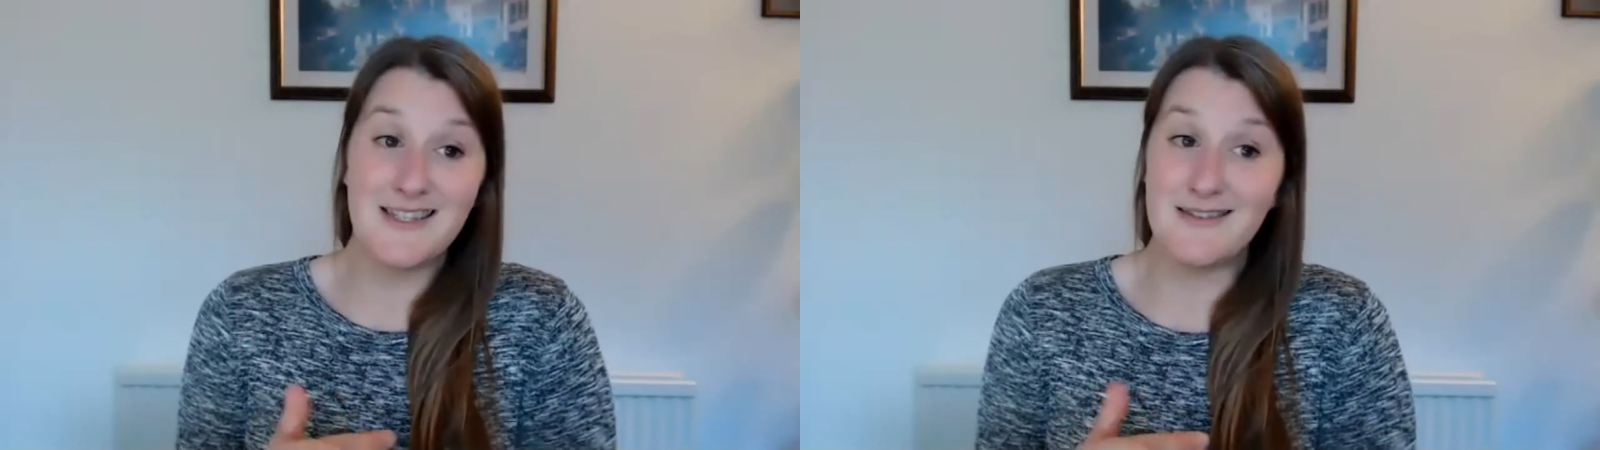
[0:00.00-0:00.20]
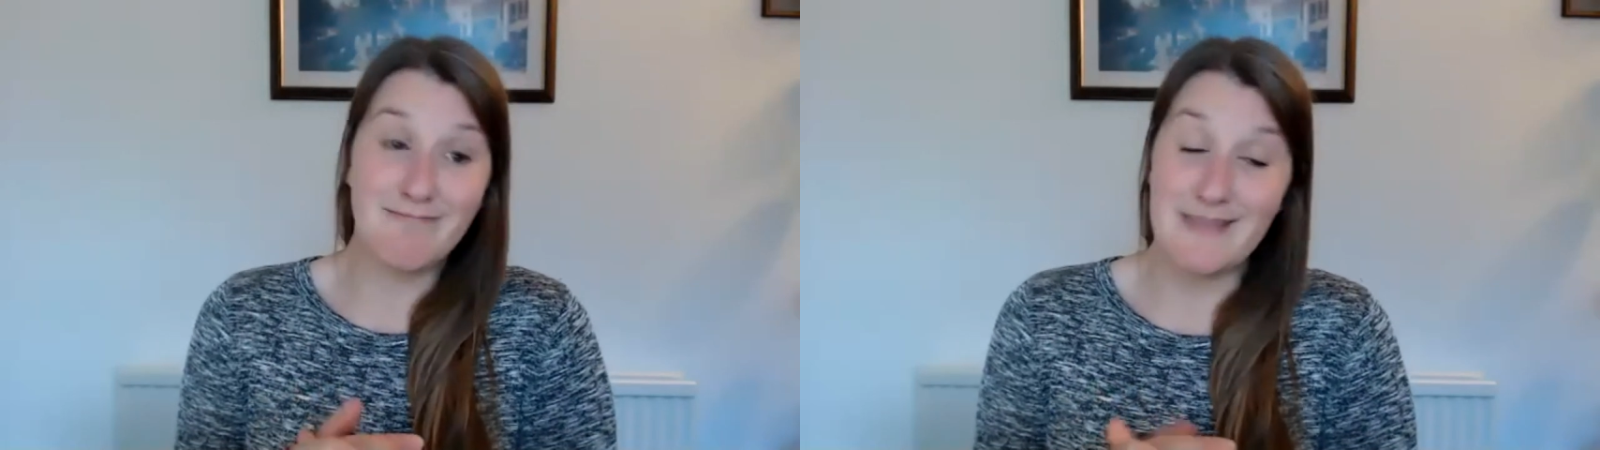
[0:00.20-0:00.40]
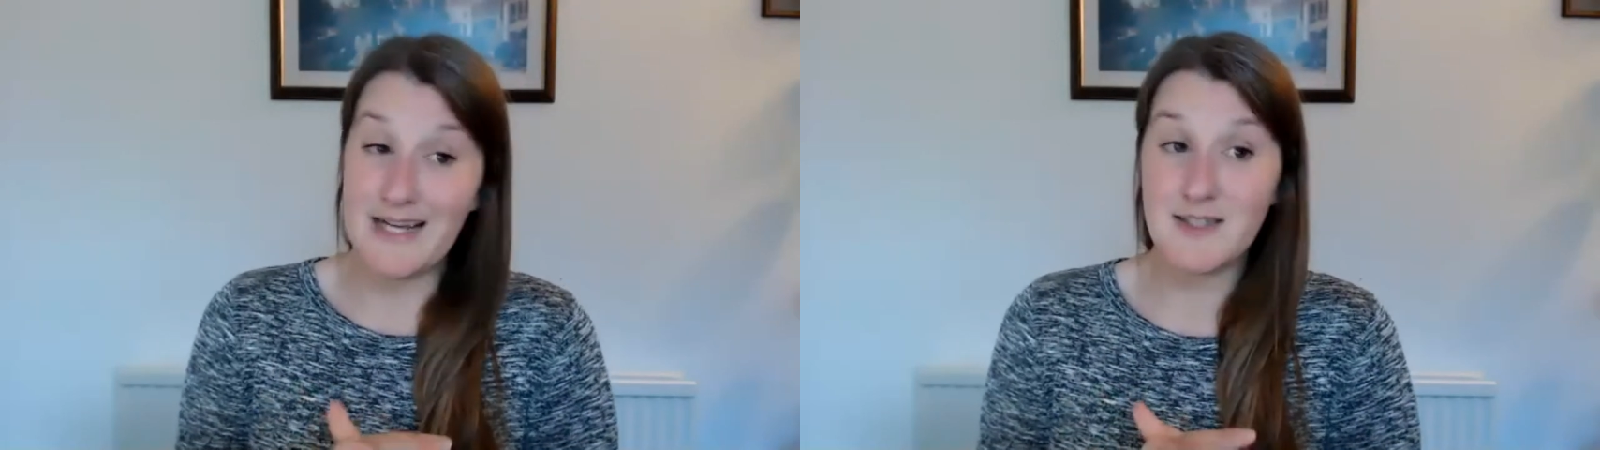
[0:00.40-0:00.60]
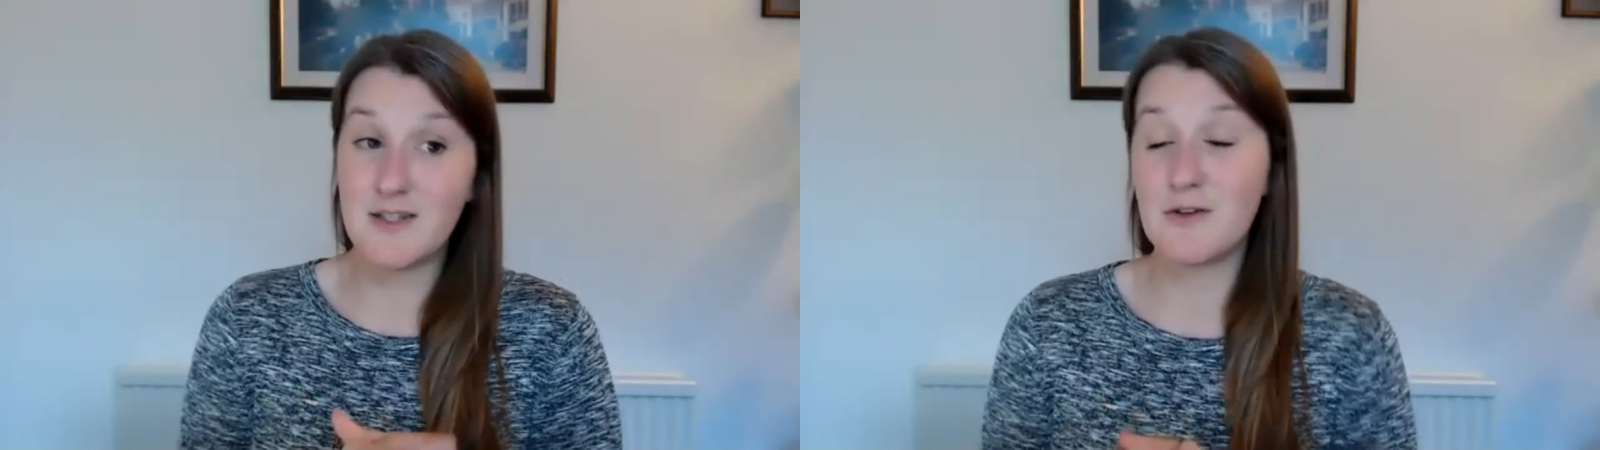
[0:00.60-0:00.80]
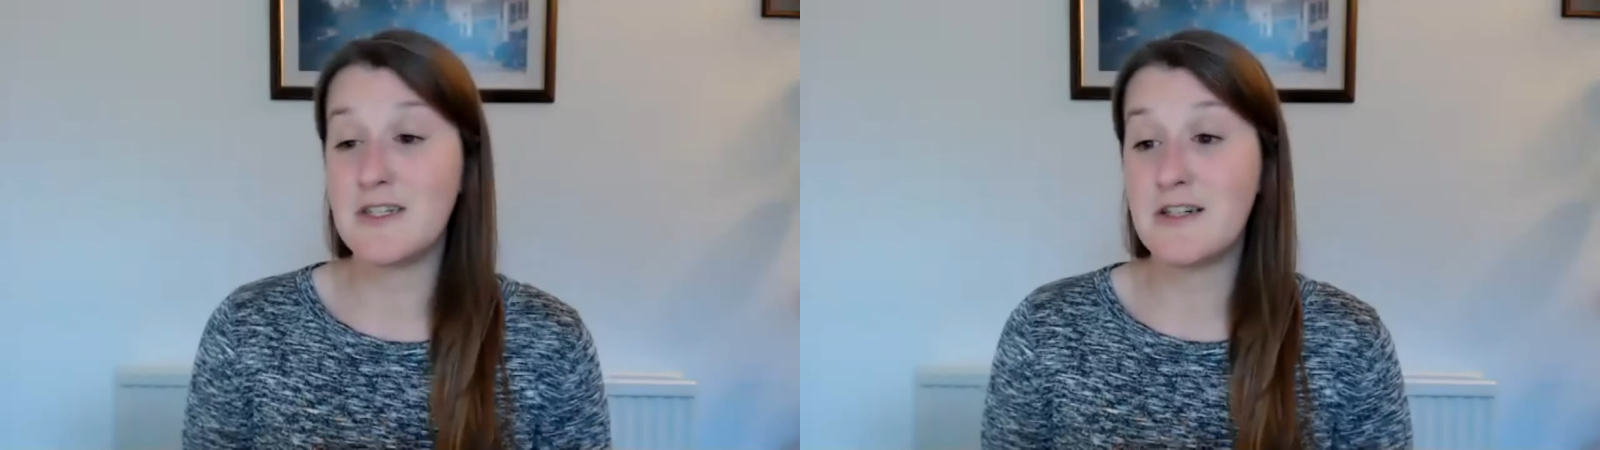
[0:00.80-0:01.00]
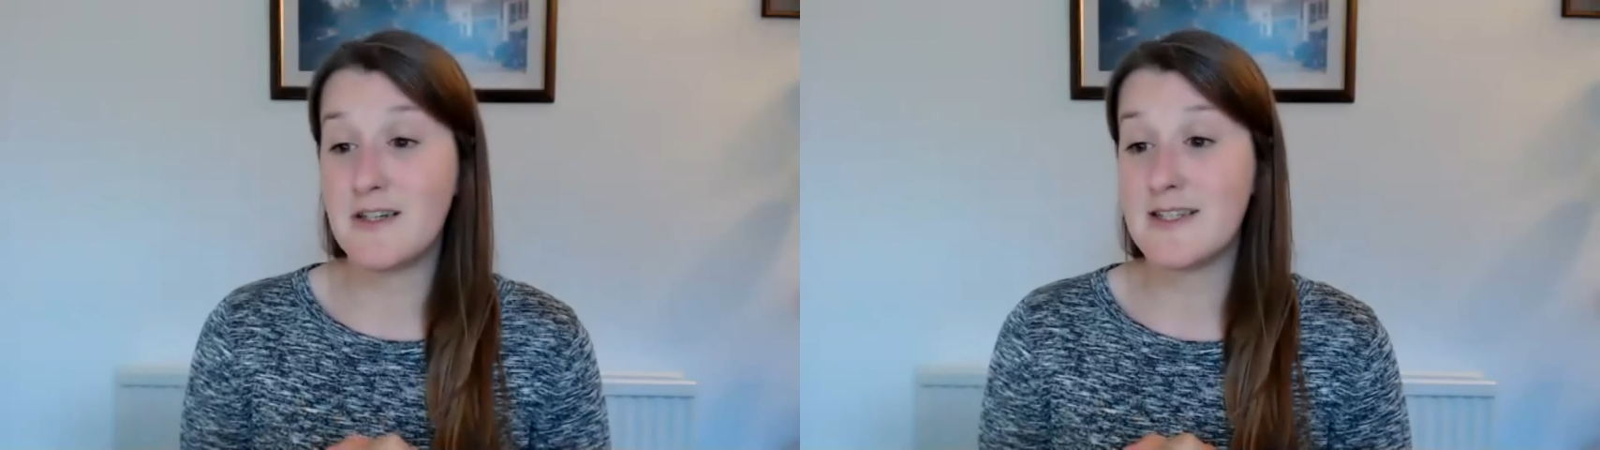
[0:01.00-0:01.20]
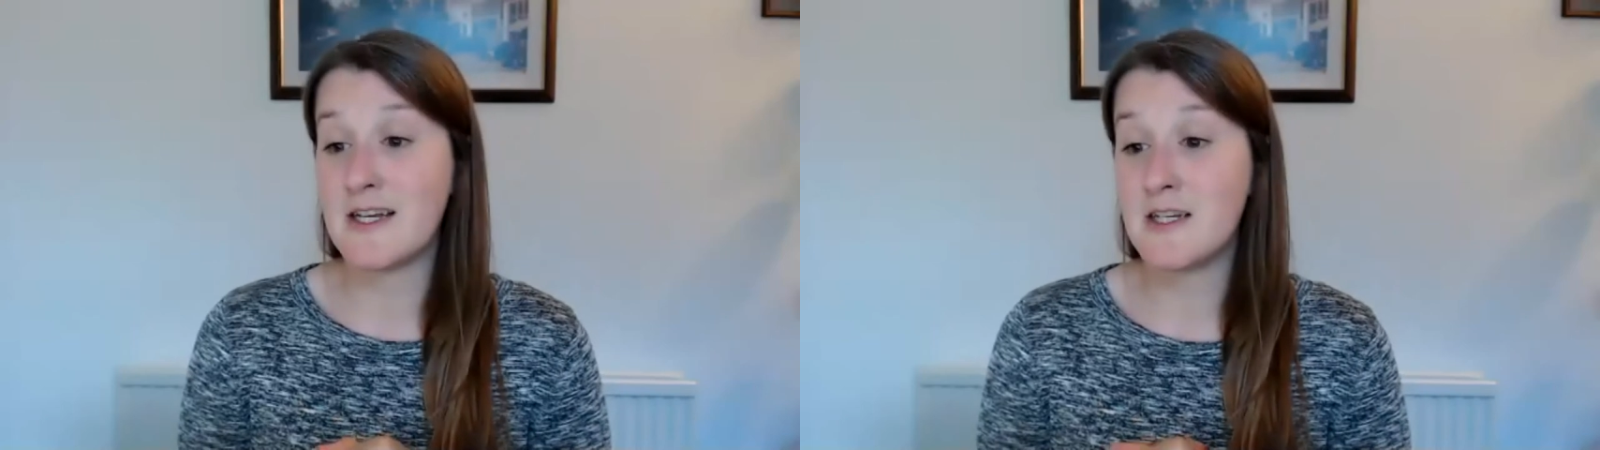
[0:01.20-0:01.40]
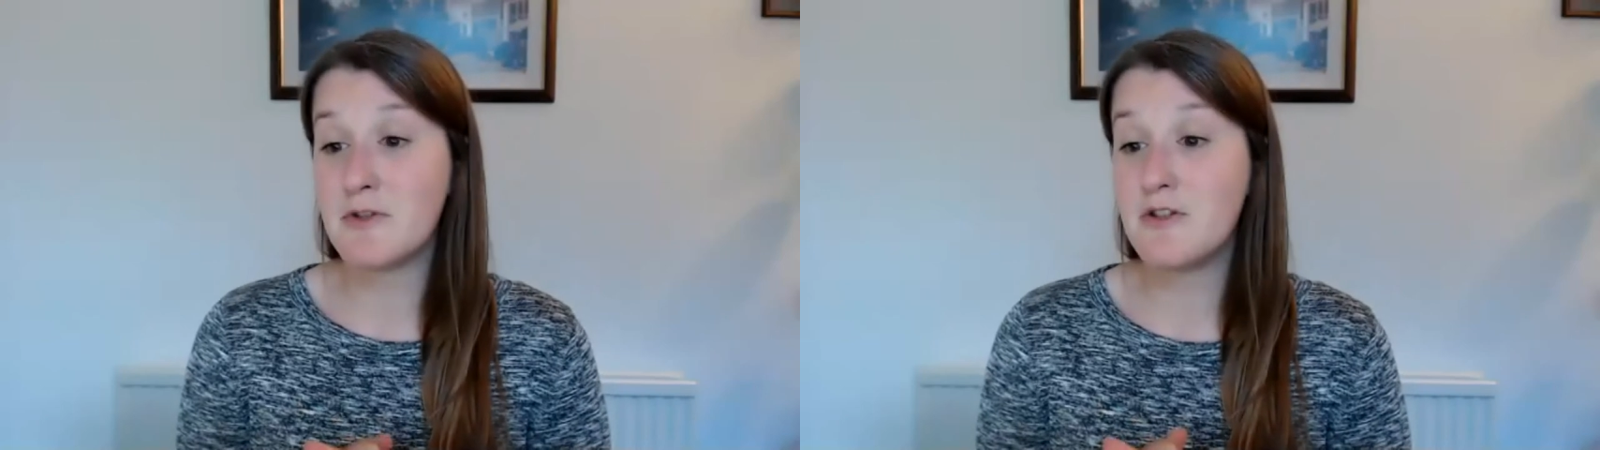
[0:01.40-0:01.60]
and that's totally
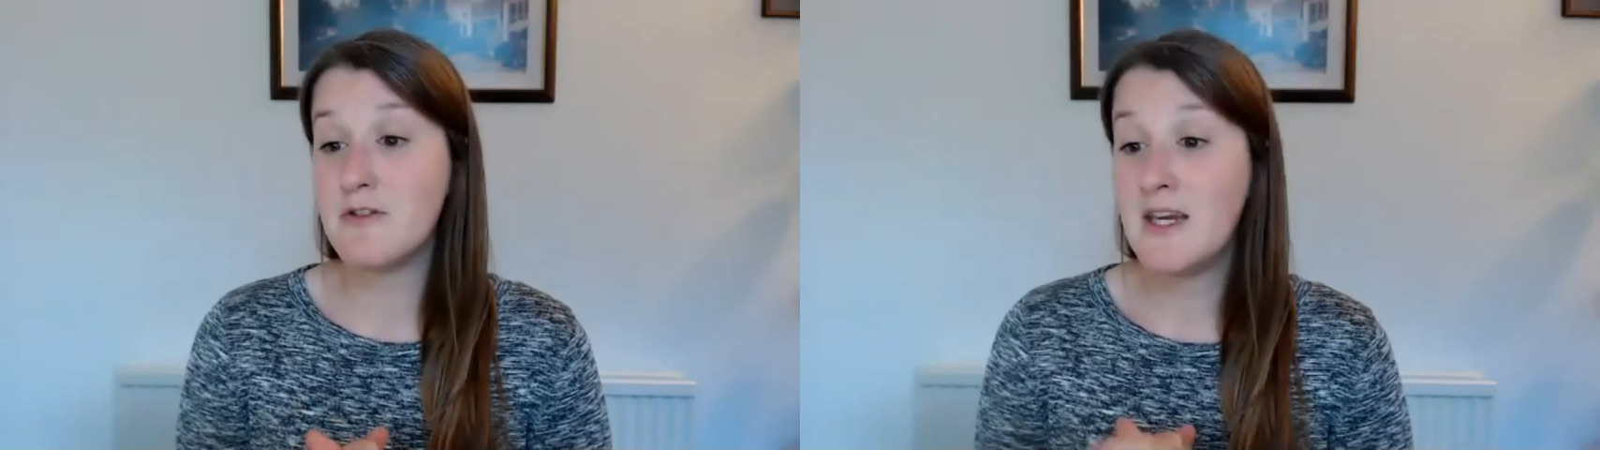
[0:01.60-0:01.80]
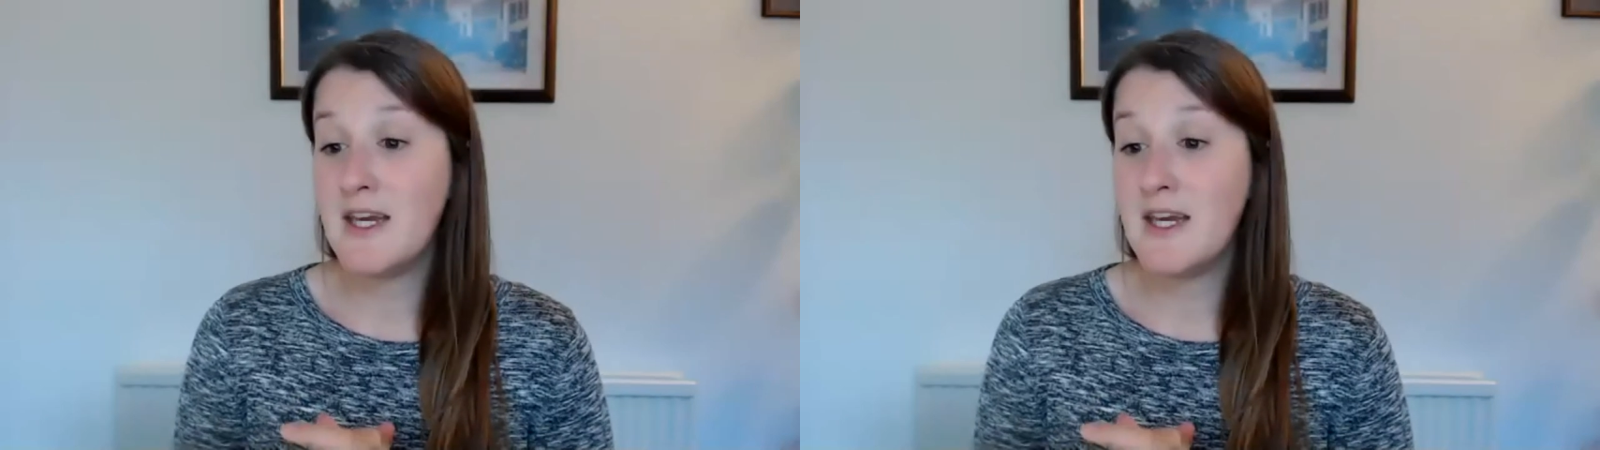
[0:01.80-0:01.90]
understandable